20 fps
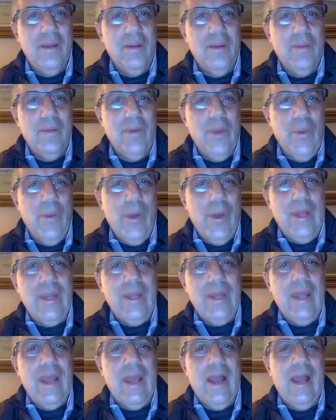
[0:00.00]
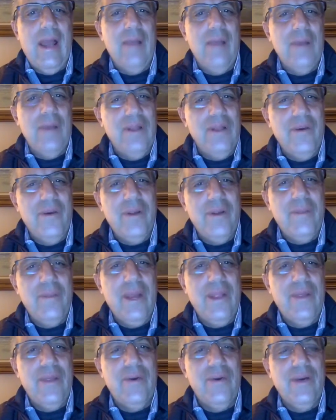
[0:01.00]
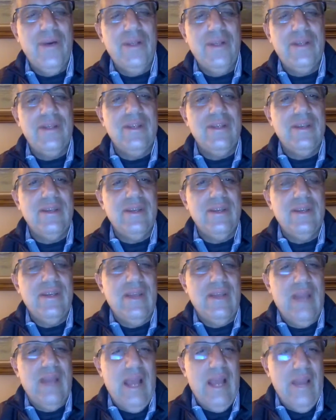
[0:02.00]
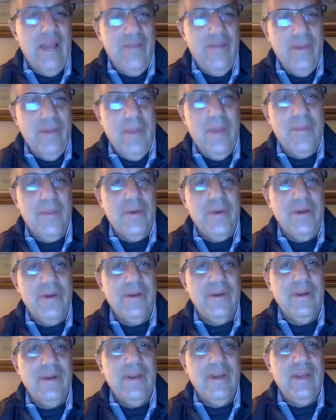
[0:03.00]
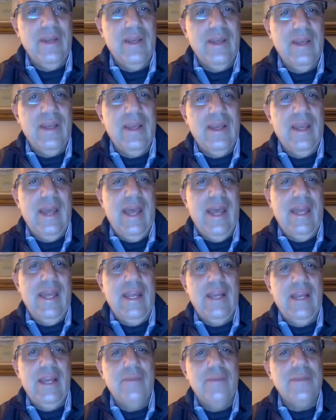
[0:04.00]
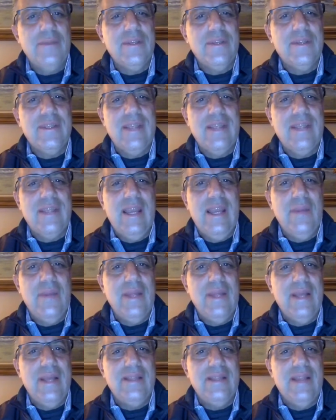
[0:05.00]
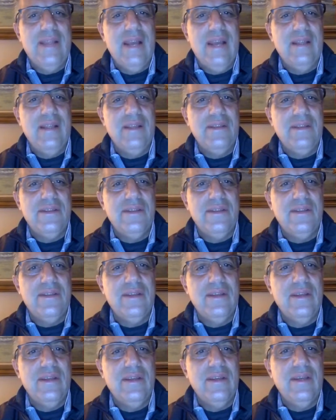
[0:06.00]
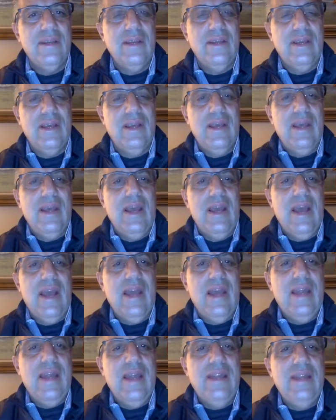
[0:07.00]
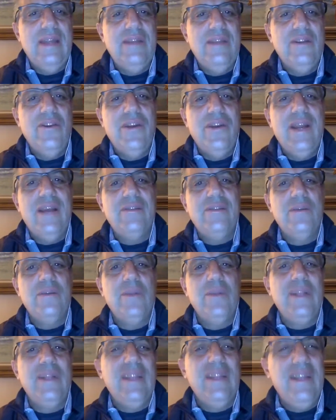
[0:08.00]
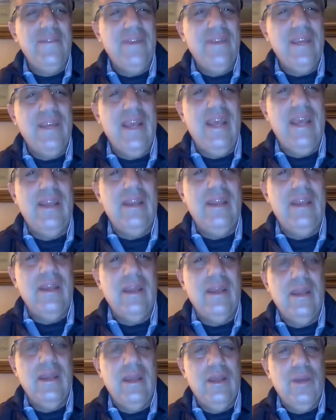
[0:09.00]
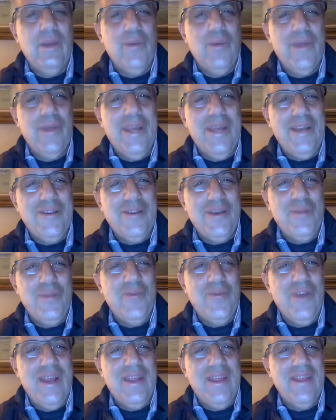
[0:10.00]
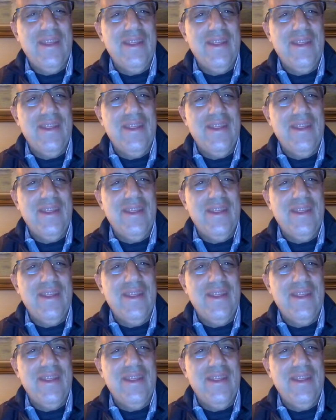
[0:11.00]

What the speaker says: But when I am alone in my thoughts, I remember and I am sustained by that silence. and I need to learn how to believe again without your breath.